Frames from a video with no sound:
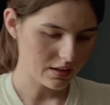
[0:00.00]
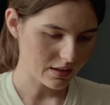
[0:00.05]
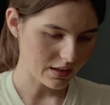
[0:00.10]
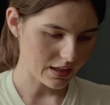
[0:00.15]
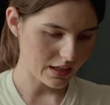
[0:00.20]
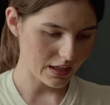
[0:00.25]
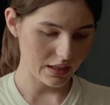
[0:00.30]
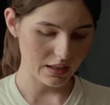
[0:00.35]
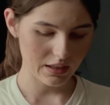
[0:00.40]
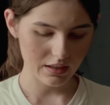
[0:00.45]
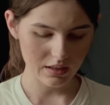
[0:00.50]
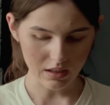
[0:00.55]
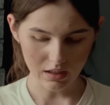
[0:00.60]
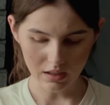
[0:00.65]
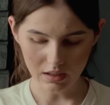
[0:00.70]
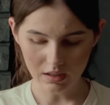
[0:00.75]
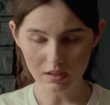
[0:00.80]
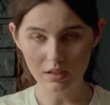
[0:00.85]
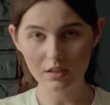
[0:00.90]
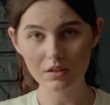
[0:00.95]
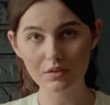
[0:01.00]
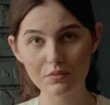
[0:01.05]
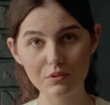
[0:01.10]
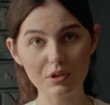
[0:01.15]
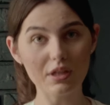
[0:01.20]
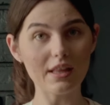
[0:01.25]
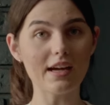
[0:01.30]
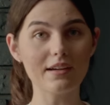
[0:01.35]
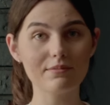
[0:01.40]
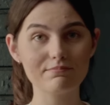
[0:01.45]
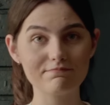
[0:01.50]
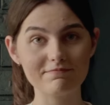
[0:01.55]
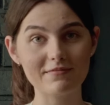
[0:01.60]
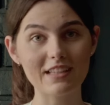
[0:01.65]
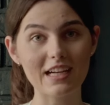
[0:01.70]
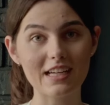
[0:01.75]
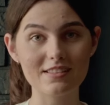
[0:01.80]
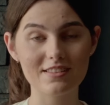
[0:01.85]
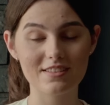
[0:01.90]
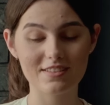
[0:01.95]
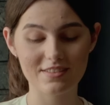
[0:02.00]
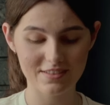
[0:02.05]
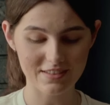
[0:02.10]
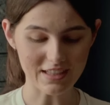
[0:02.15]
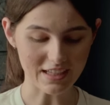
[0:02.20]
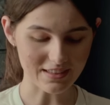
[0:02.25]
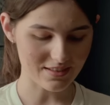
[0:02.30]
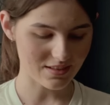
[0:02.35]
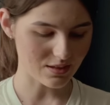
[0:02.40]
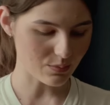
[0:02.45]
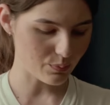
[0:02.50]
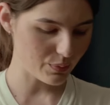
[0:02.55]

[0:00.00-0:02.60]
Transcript: And voila, that's the